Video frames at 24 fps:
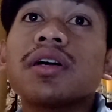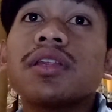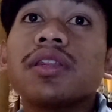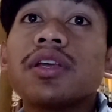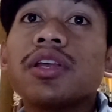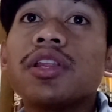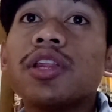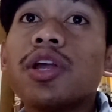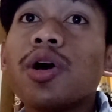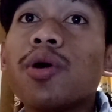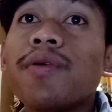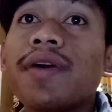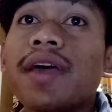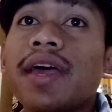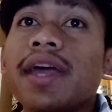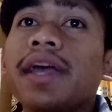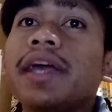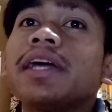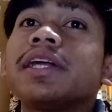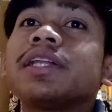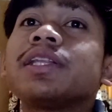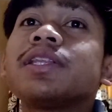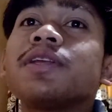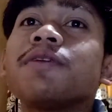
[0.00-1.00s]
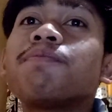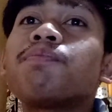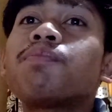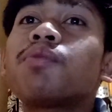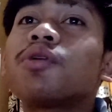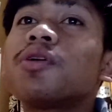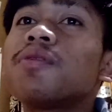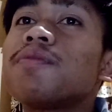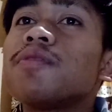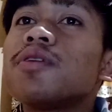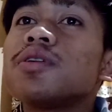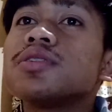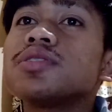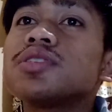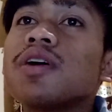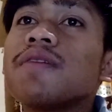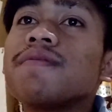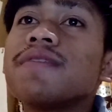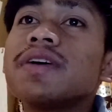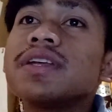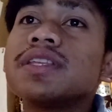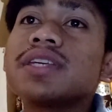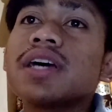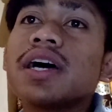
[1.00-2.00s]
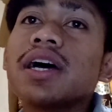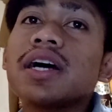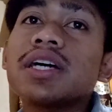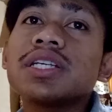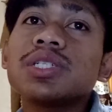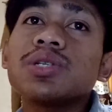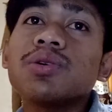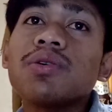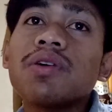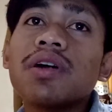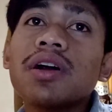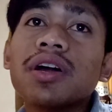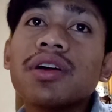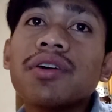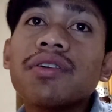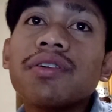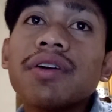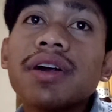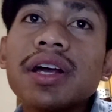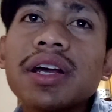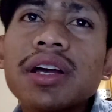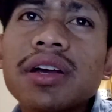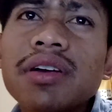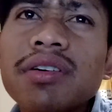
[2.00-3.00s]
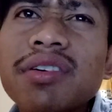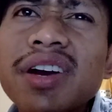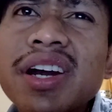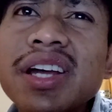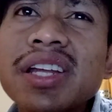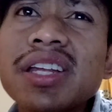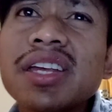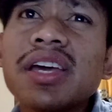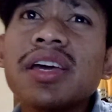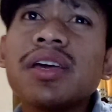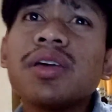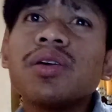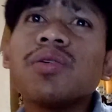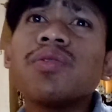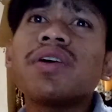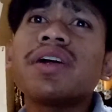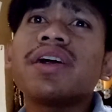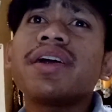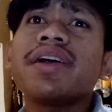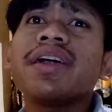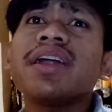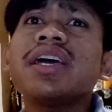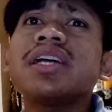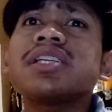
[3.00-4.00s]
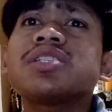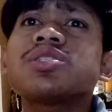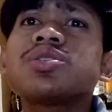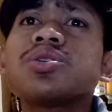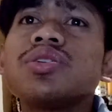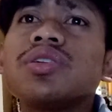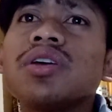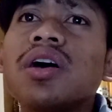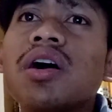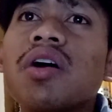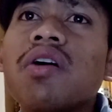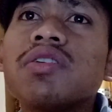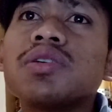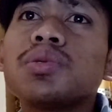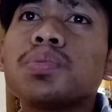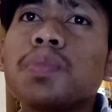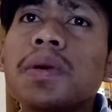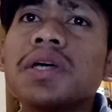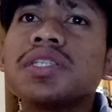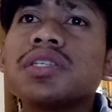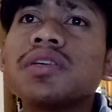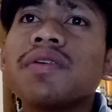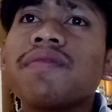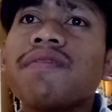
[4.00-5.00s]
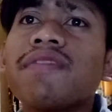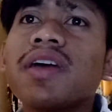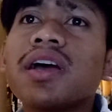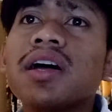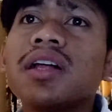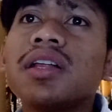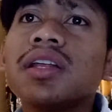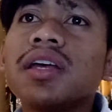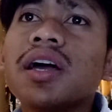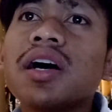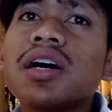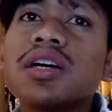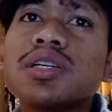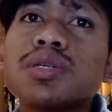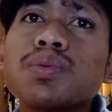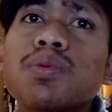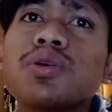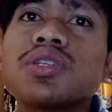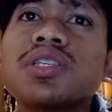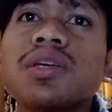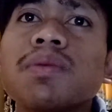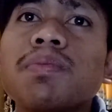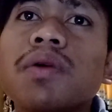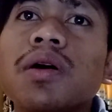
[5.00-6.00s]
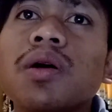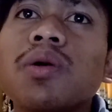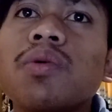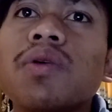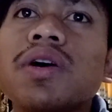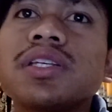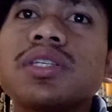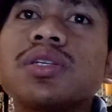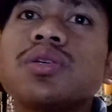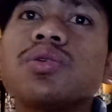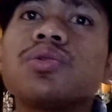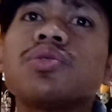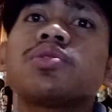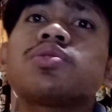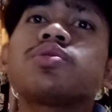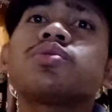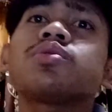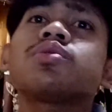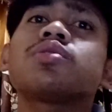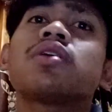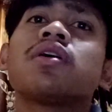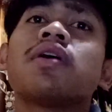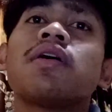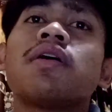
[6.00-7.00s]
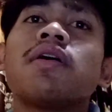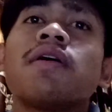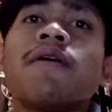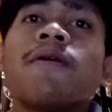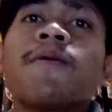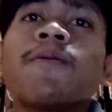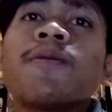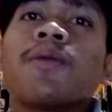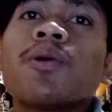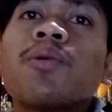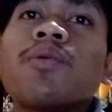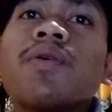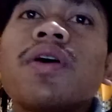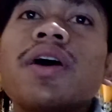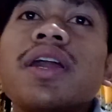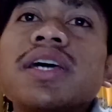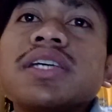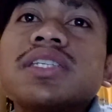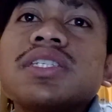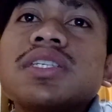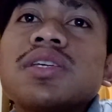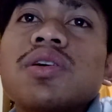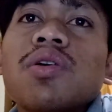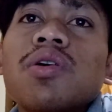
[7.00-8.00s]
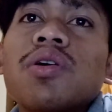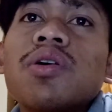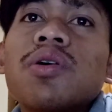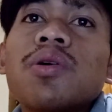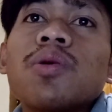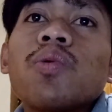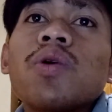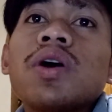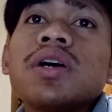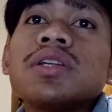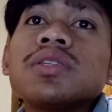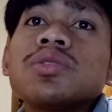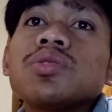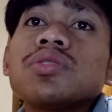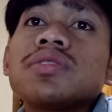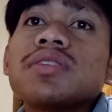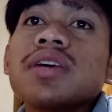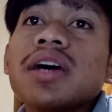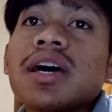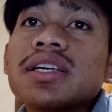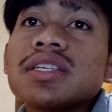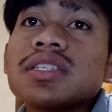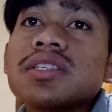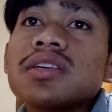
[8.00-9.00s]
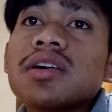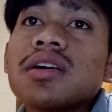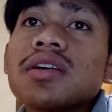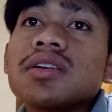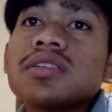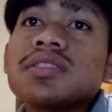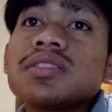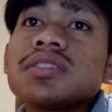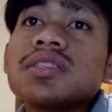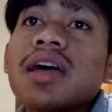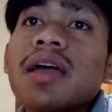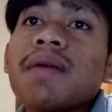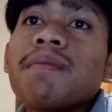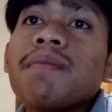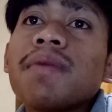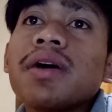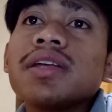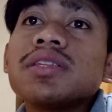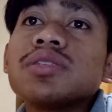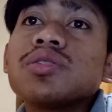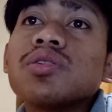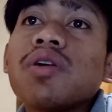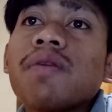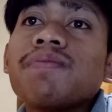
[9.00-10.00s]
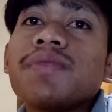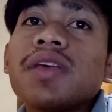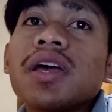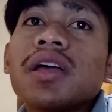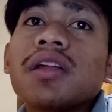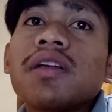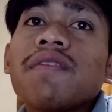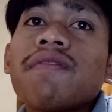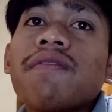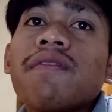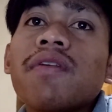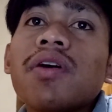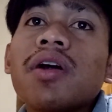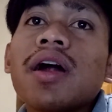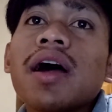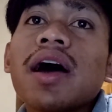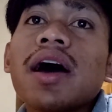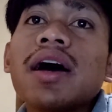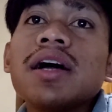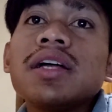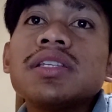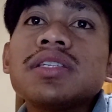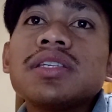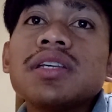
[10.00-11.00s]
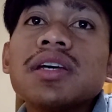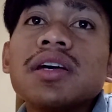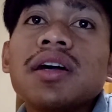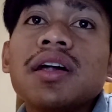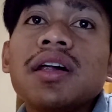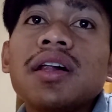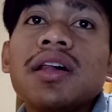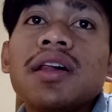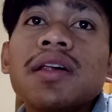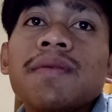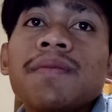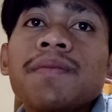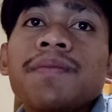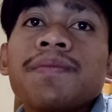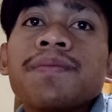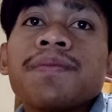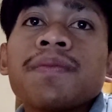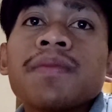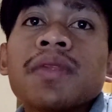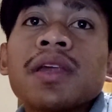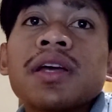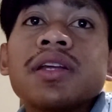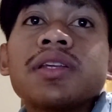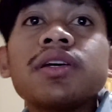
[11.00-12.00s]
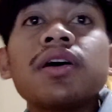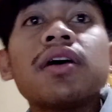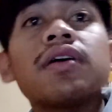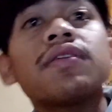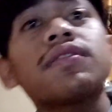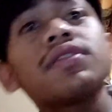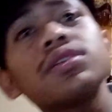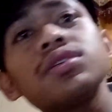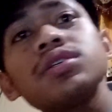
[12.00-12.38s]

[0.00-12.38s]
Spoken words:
knowing the purpose of the task you are creating, you need to know specifically as possible what is your want to test, examine the objective for until the